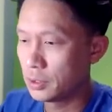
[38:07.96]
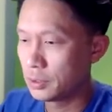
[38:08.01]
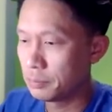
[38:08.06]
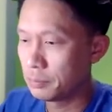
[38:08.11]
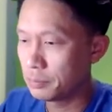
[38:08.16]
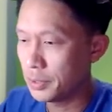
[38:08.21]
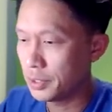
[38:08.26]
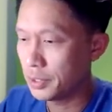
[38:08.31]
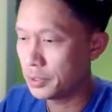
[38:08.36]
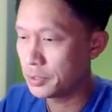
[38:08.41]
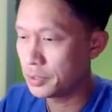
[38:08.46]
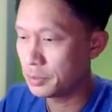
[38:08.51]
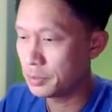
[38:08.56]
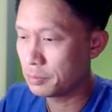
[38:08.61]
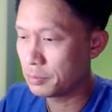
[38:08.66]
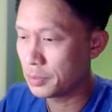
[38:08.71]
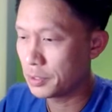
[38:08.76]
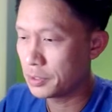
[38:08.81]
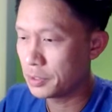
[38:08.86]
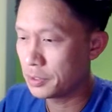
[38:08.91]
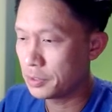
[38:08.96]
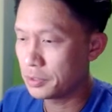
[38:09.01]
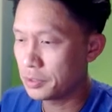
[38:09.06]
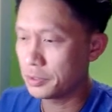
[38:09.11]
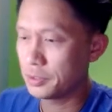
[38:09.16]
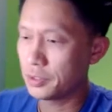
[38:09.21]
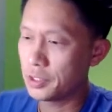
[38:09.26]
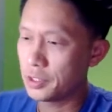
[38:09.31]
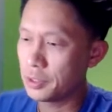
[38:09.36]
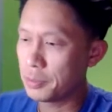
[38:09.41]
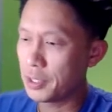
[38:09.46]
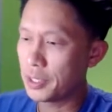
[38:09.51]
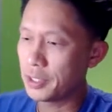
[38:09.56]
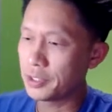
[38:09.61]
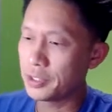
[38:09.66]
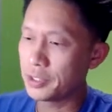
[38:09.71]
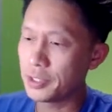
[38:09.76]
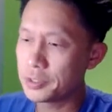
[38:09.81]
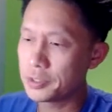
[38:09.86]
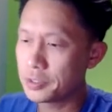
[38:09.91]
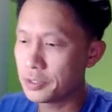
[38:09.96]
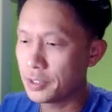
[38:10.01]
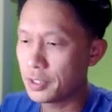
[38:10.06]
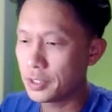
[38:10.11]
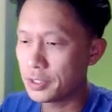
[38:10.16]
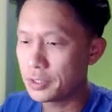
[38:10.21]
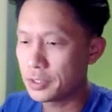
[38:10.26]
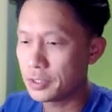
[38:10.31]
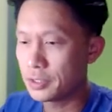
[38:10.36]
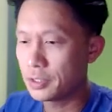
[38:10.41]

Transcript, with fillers: Base message, keep adding an S to that.